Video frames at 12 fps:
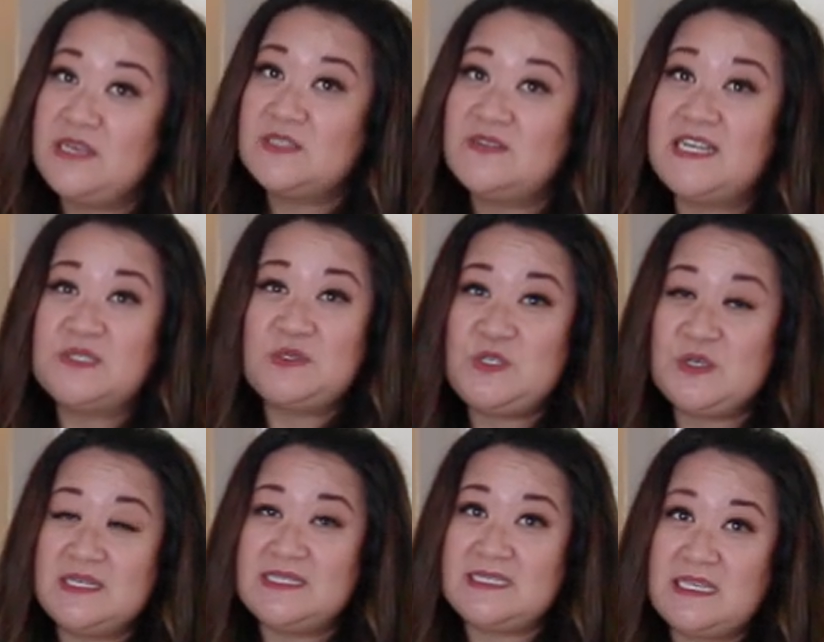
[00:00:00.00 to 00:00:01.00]
So that's what you
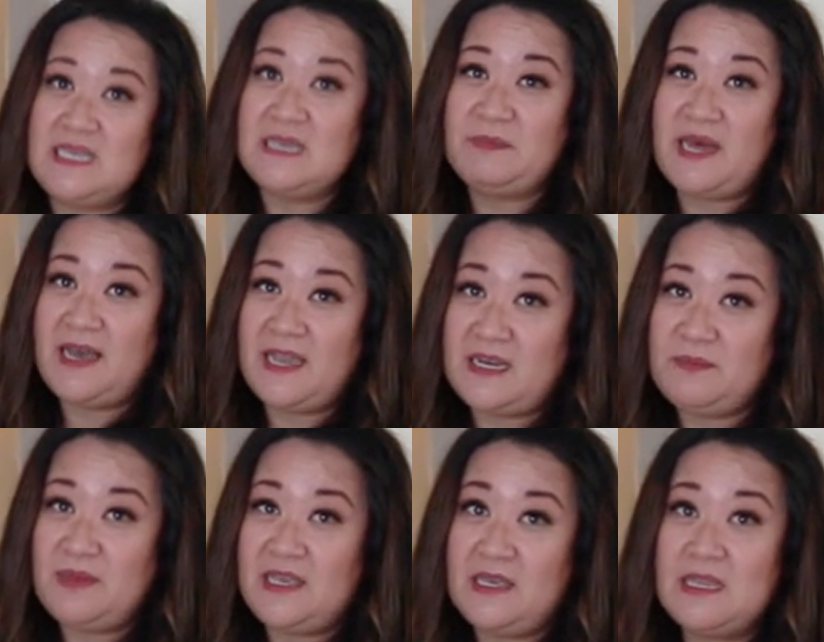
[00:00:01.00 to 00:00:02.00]
can see
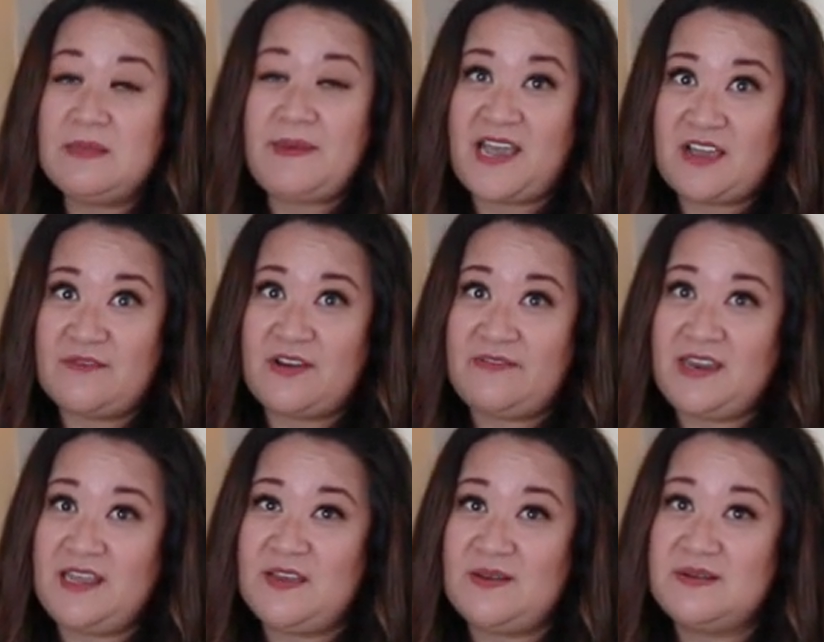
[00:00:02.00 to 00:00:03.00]
behind me in the back of our
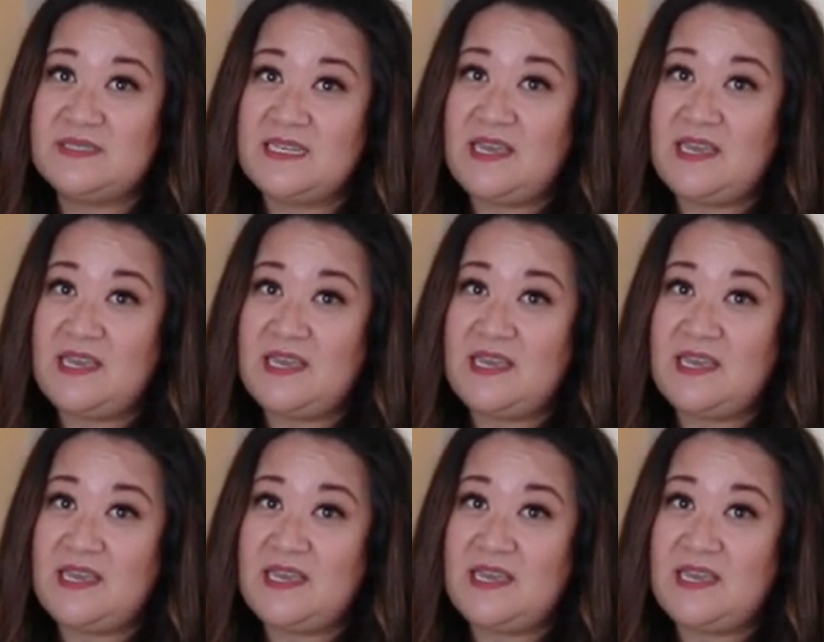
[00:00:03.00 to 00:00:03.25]
videos.